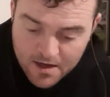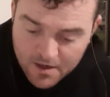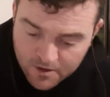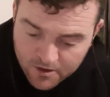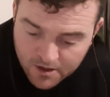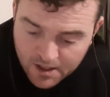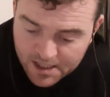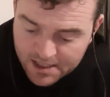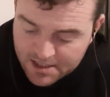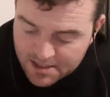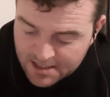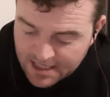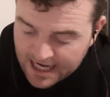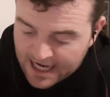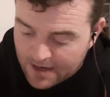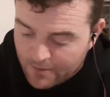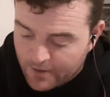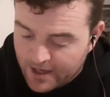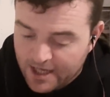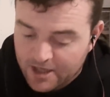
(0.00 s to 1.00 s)
Right,
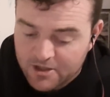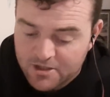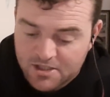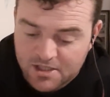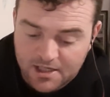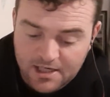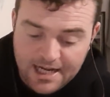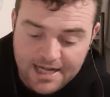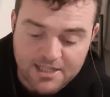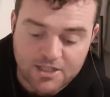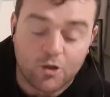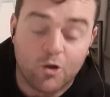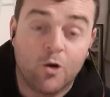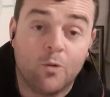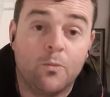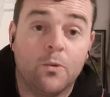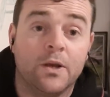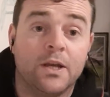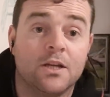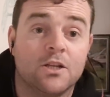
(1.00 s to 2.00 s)
stay with us and let's
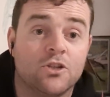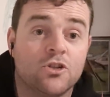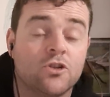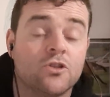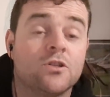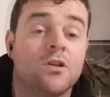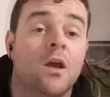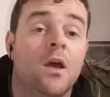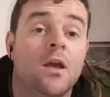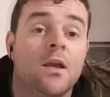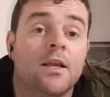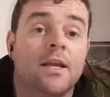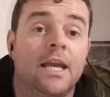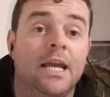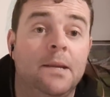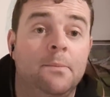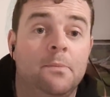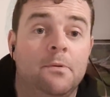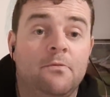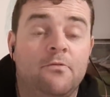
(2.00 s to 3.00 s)
hope we can just
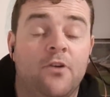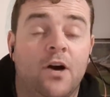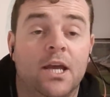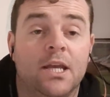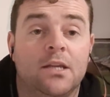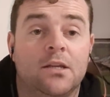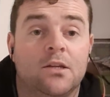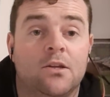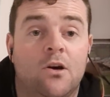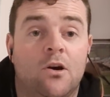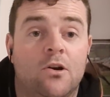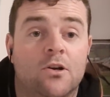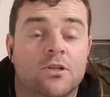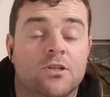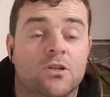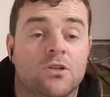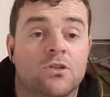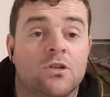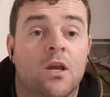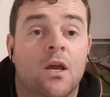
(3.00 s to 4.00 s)
keep finding
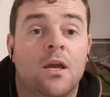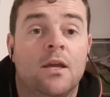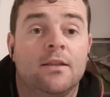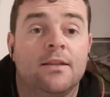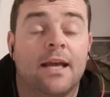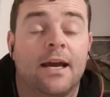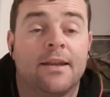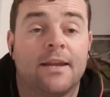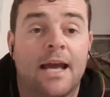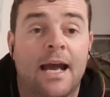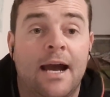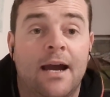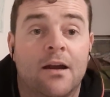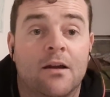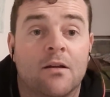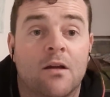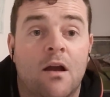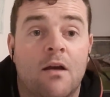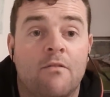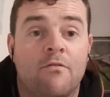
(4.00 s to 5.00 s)
horses that
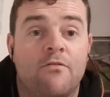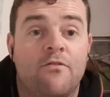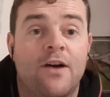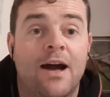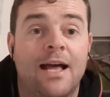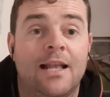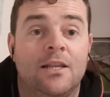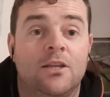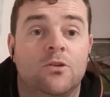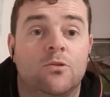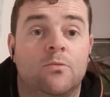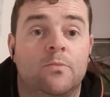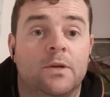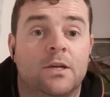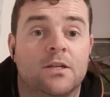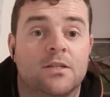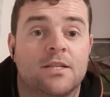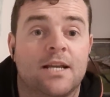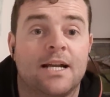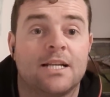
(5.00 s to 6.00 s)
are value,
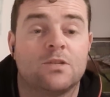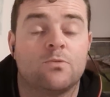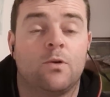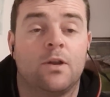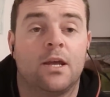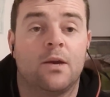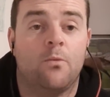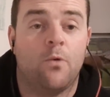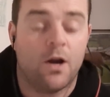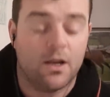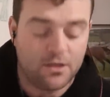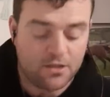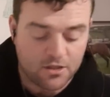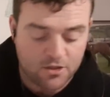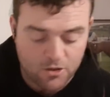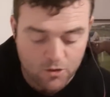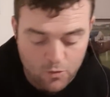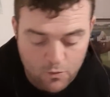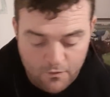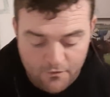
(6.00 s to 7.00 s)
because that's what I want to
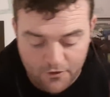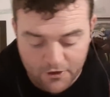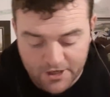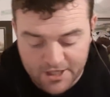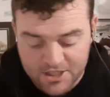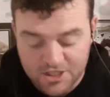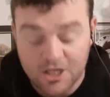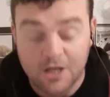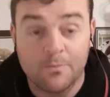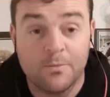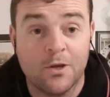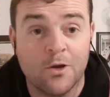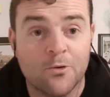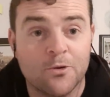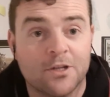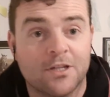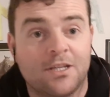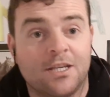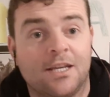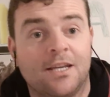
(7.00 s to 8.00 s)
do for this
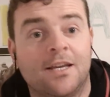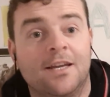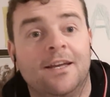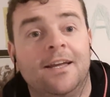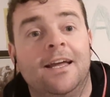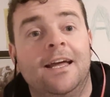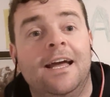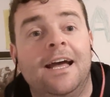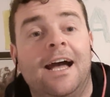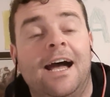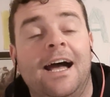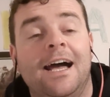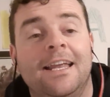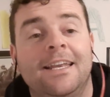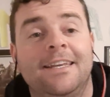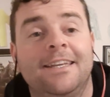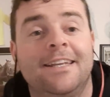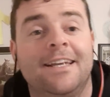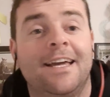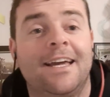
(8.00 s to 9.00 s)
community.
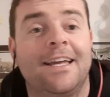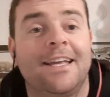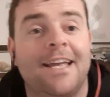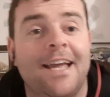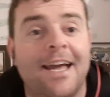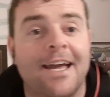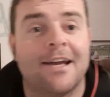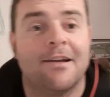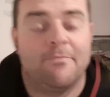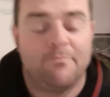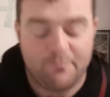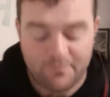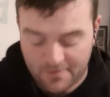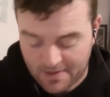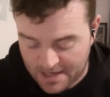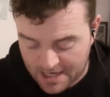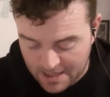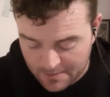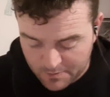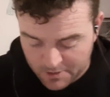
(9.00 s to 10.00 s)
And yeah,
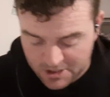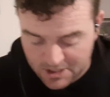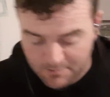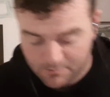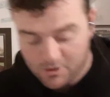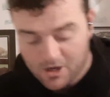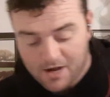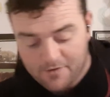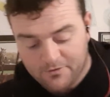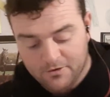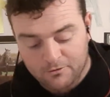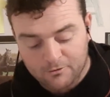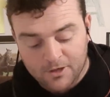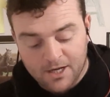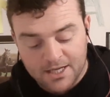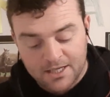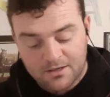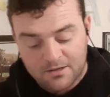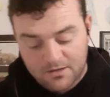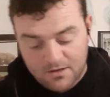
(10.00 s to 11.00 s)
keep us in profit.
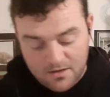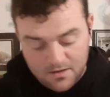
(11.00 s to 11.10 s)
Right,